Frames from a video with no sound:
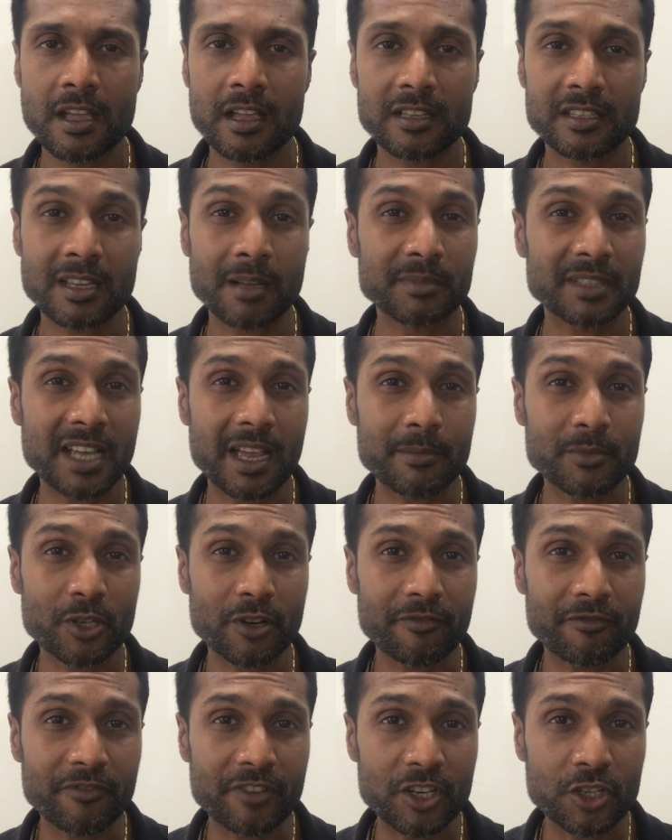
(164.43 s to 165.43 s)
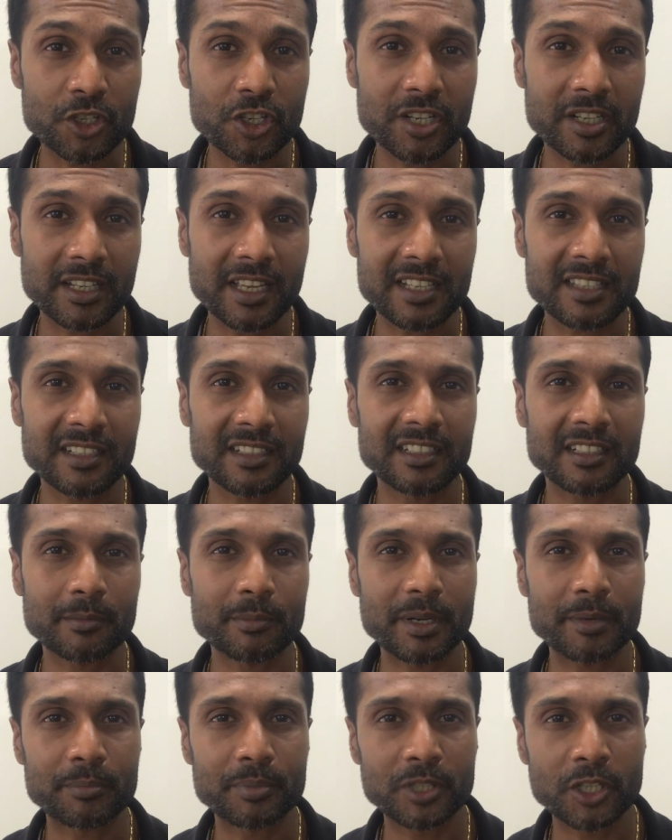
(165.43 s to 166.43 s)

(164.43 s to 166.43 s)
Sometimes our vision gets a little bit